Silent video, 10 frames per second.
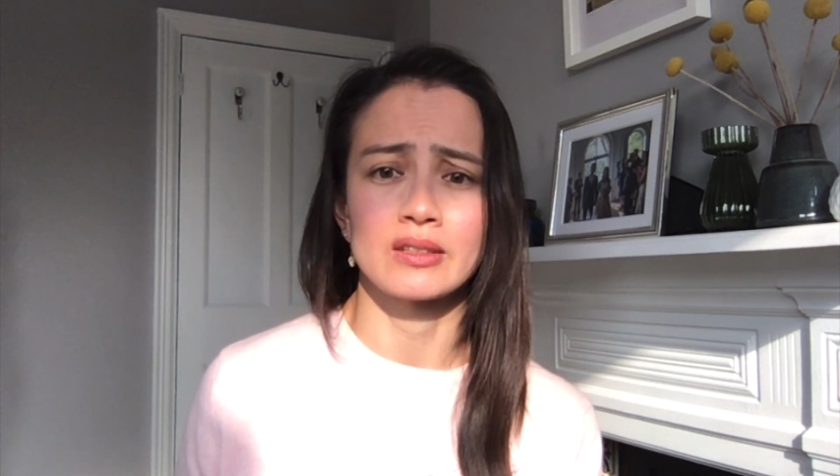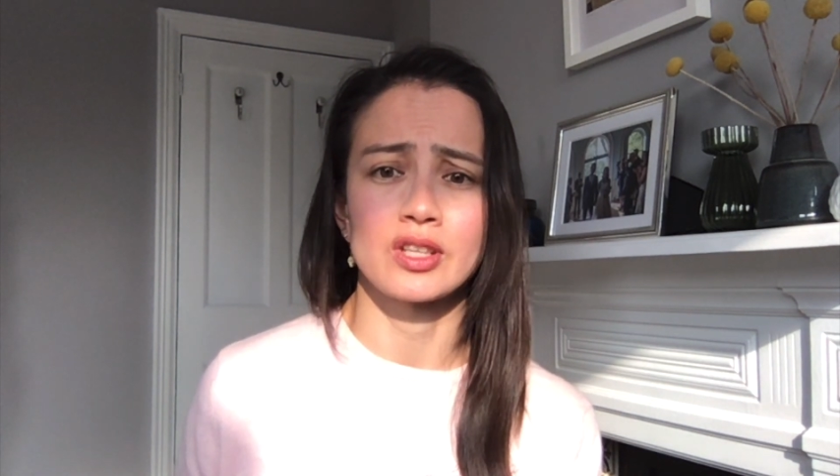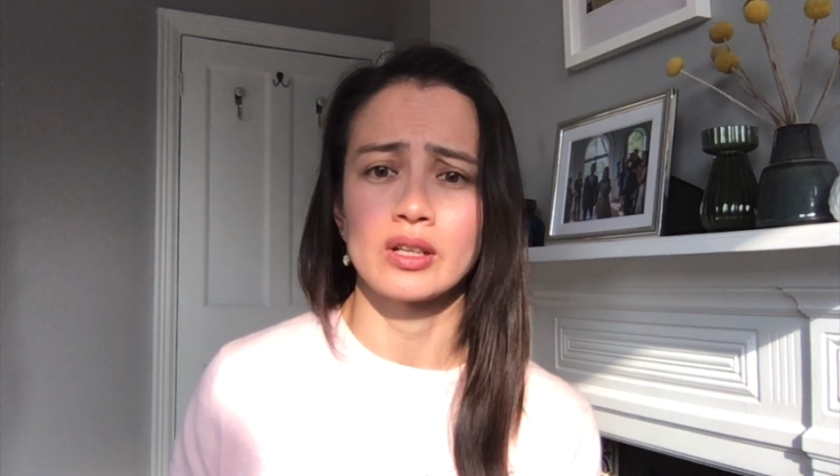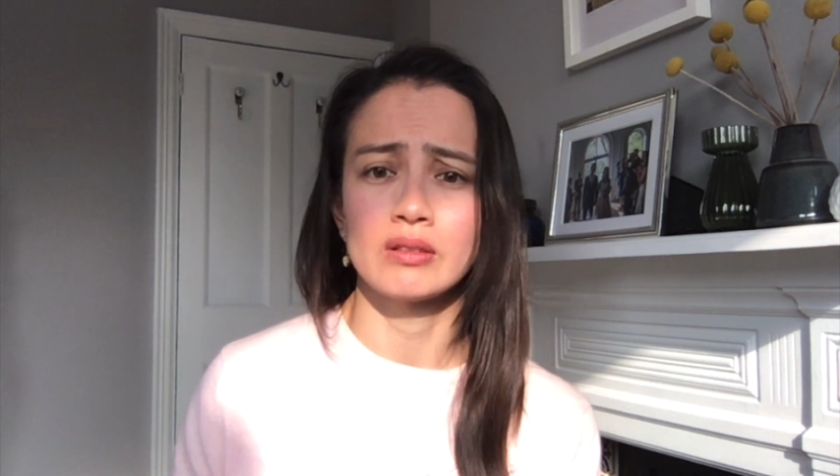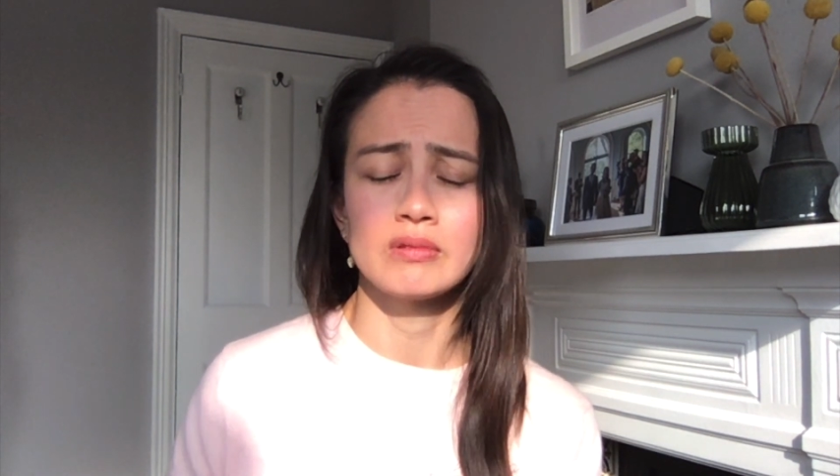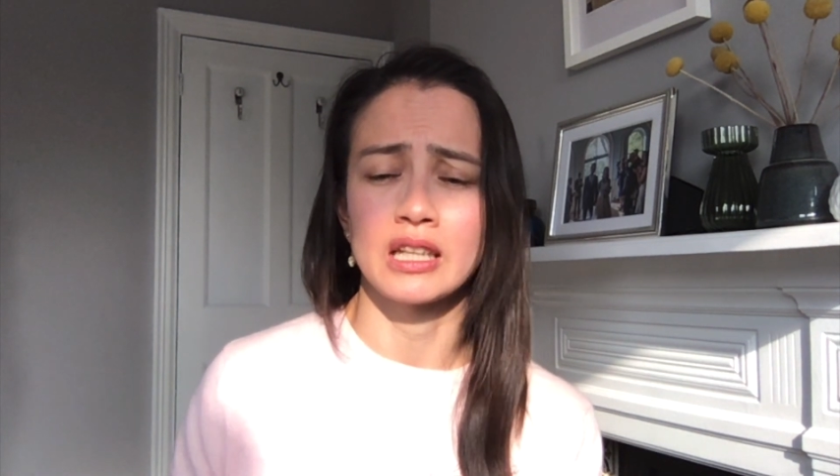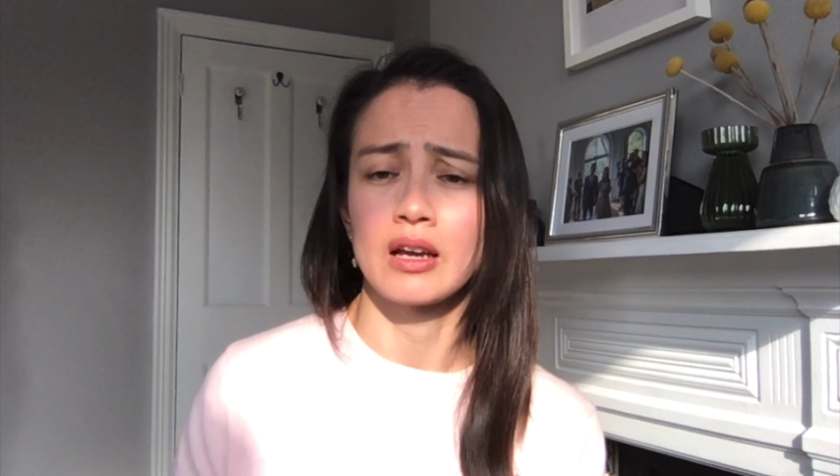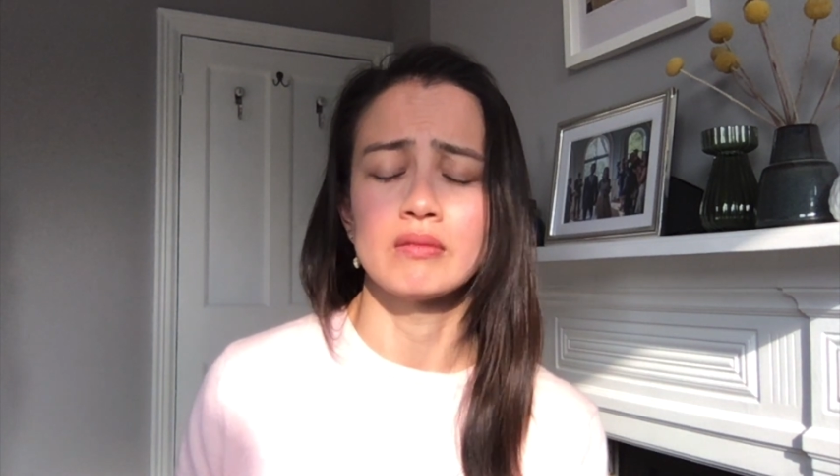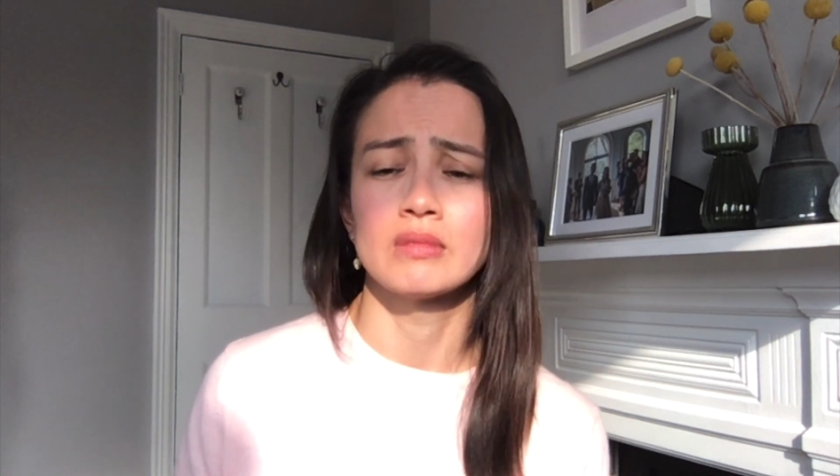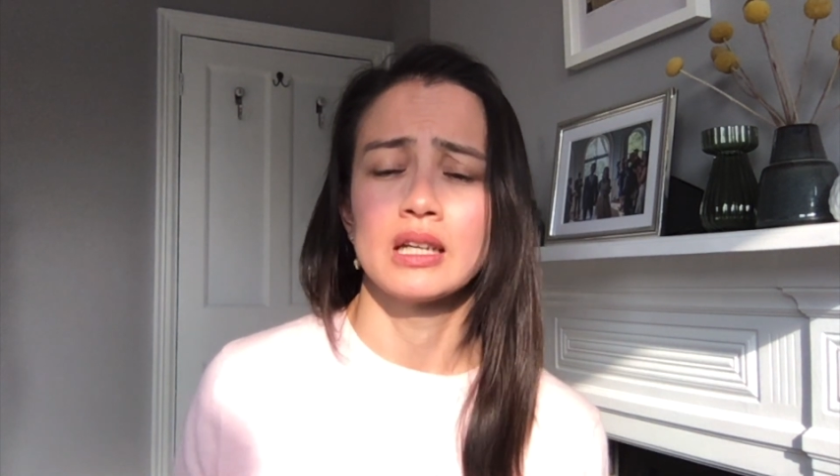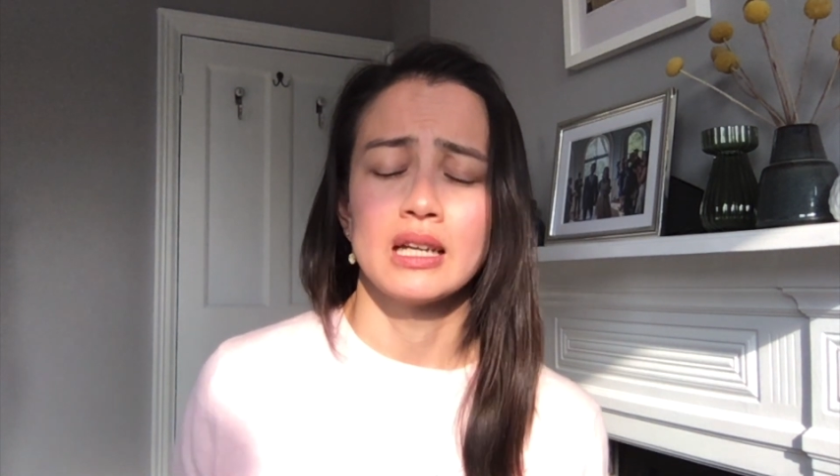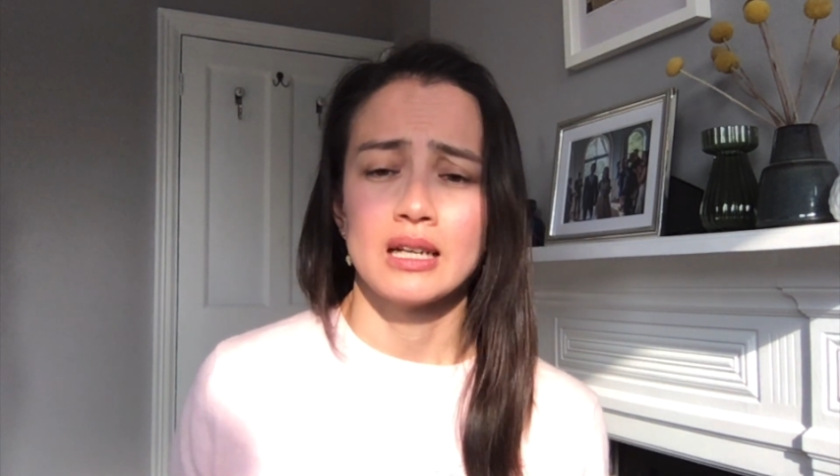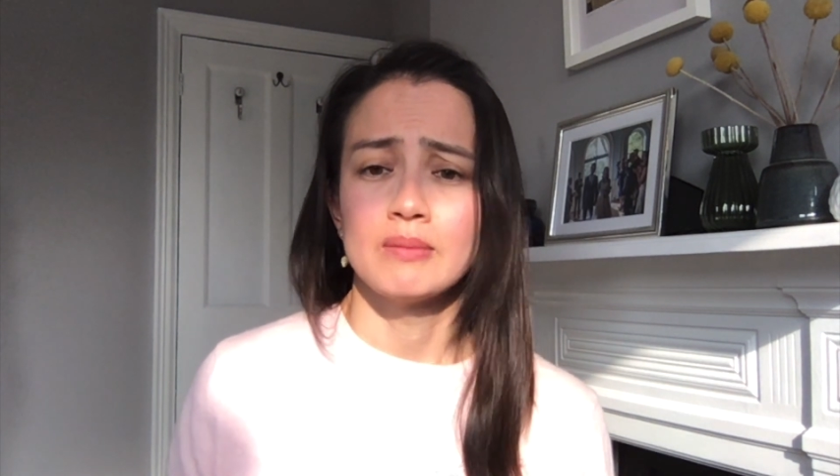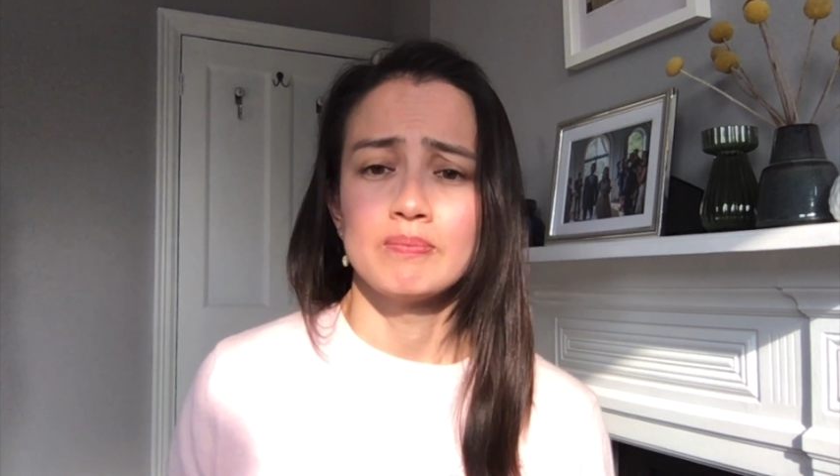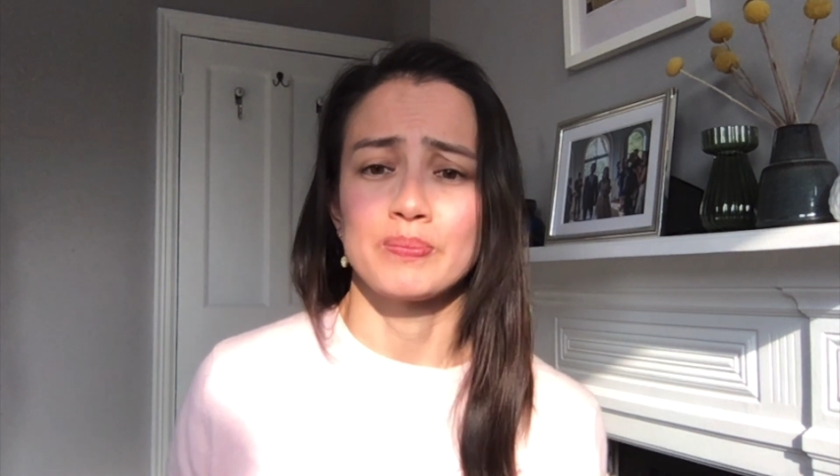So you know,
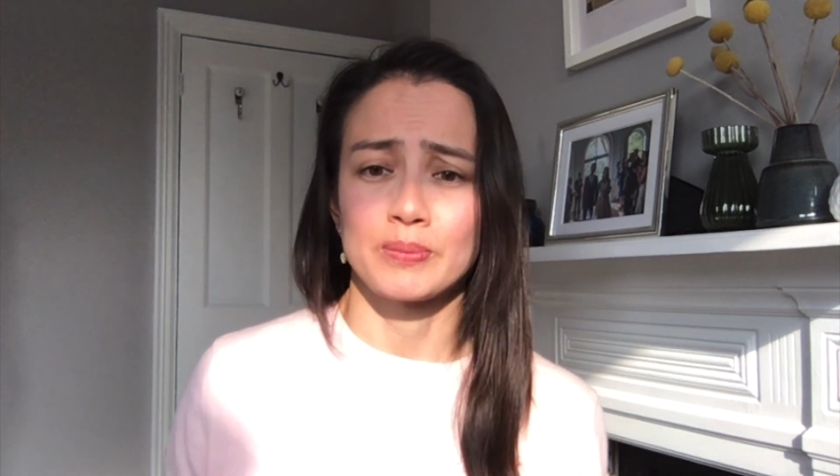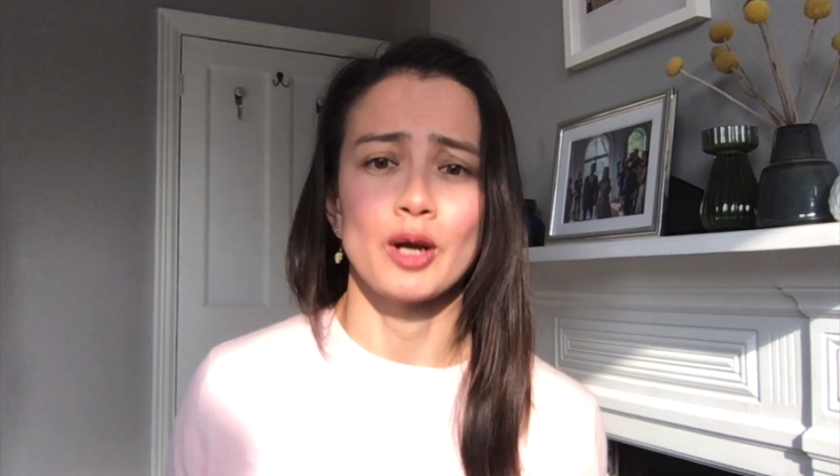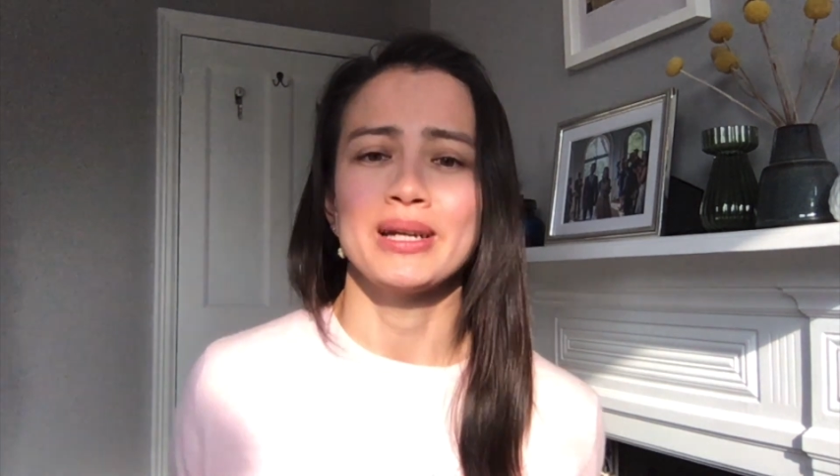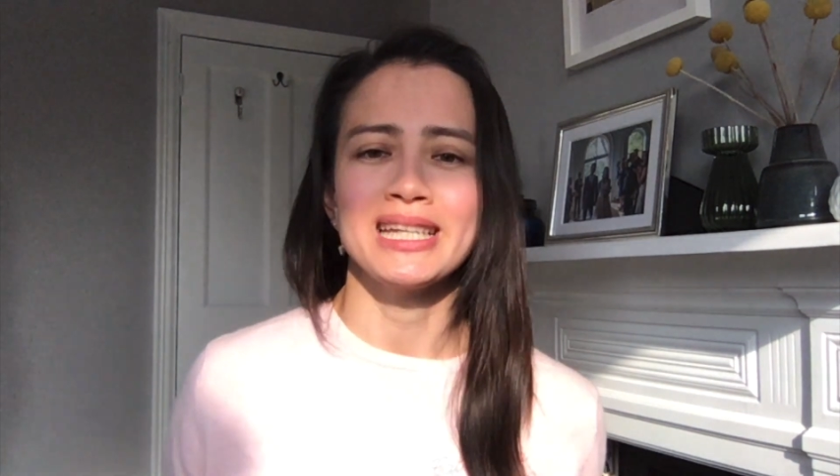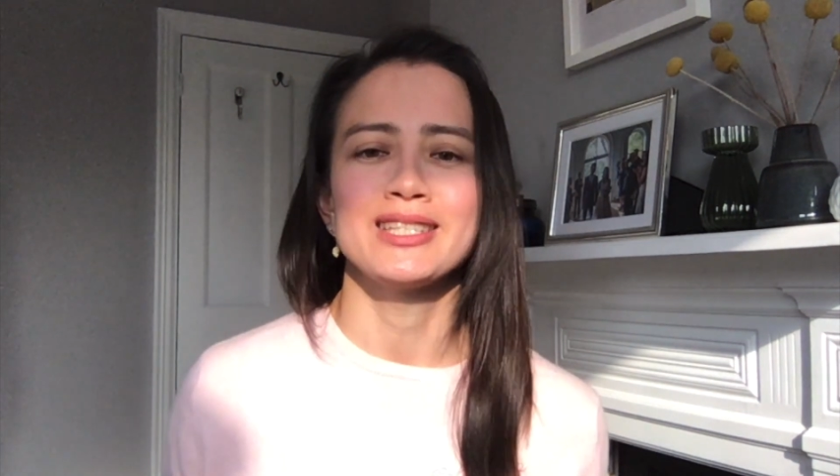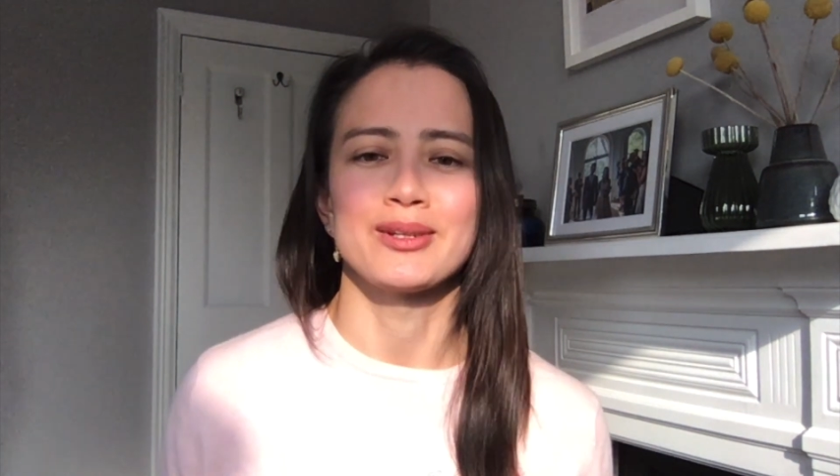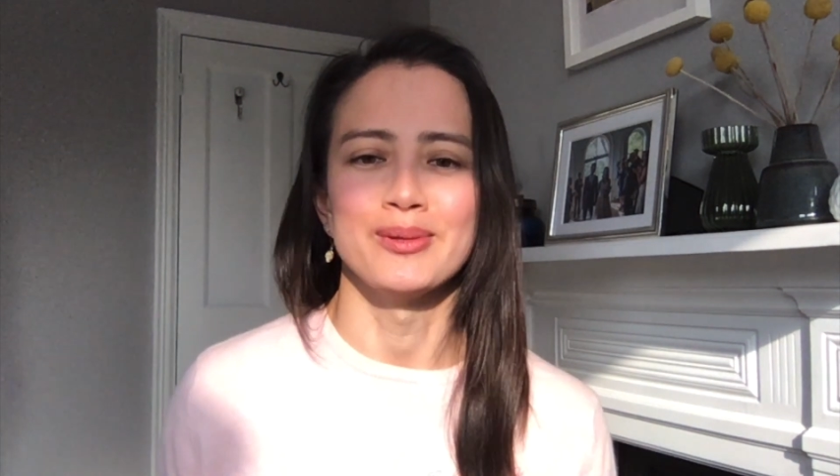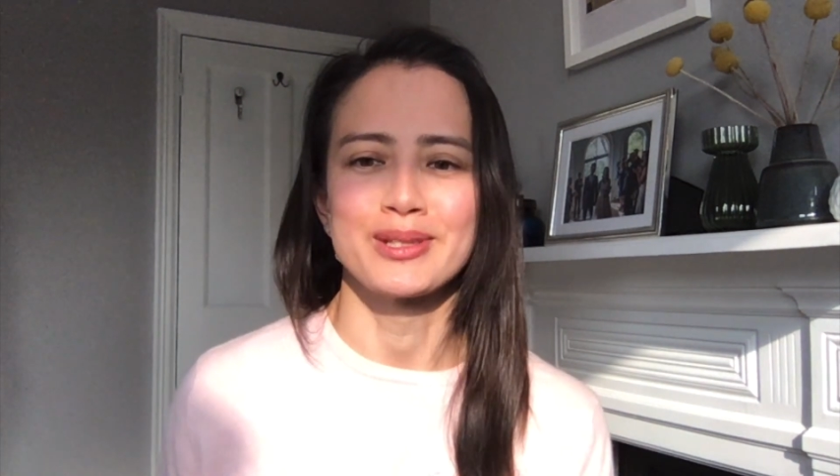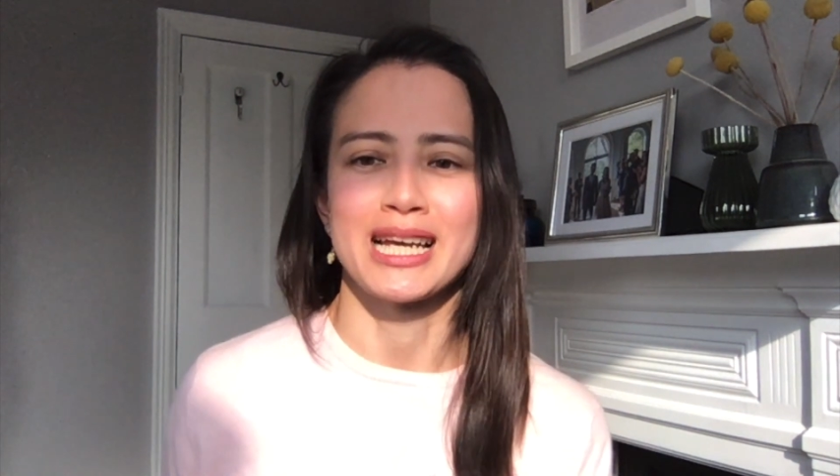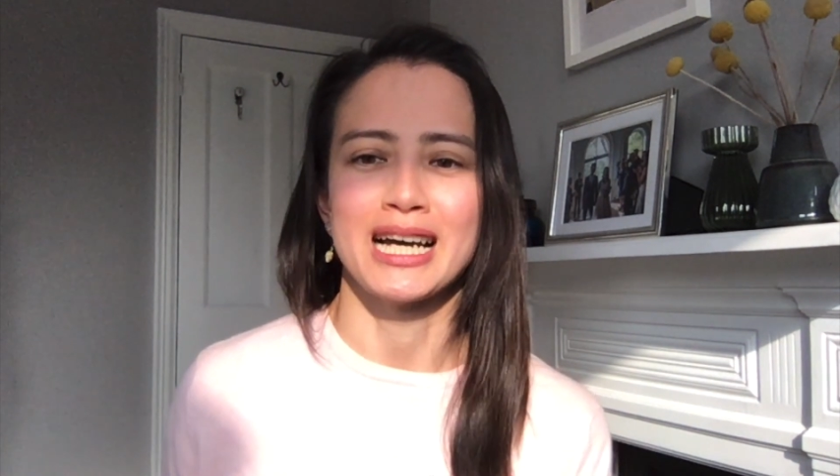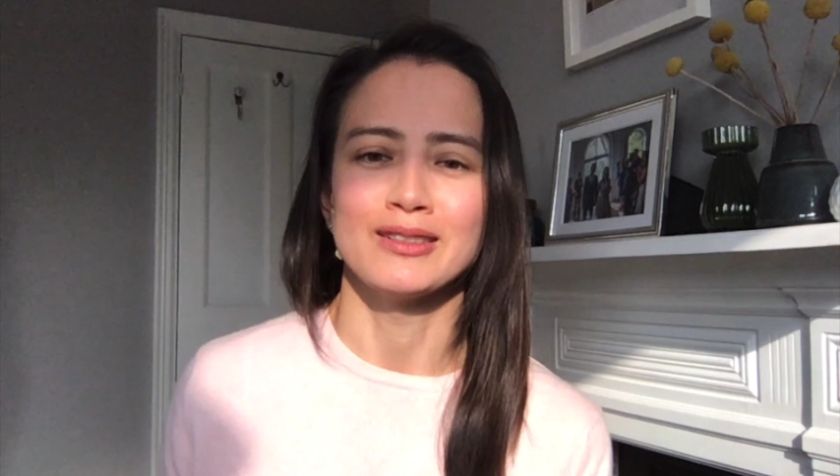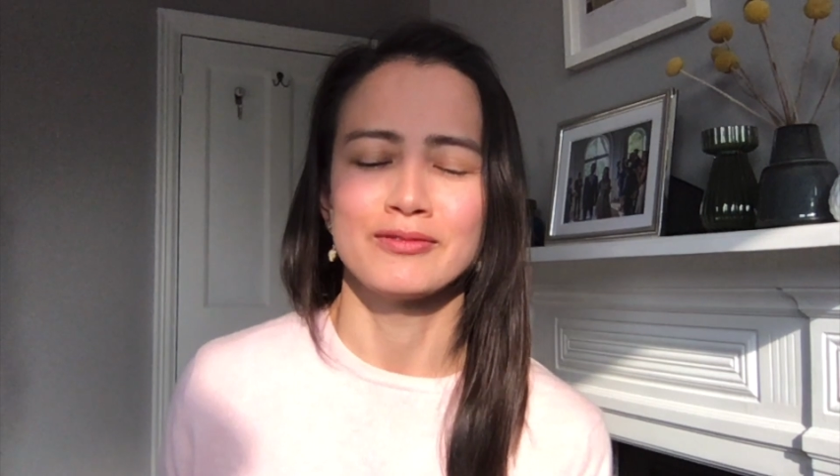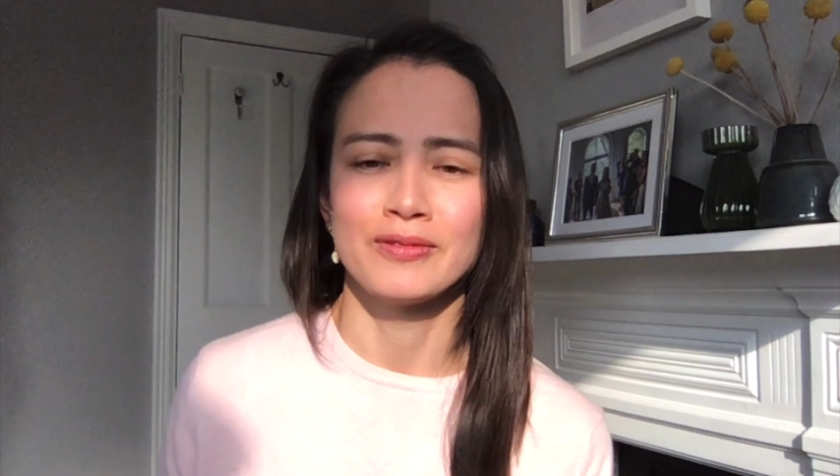go easy on yourself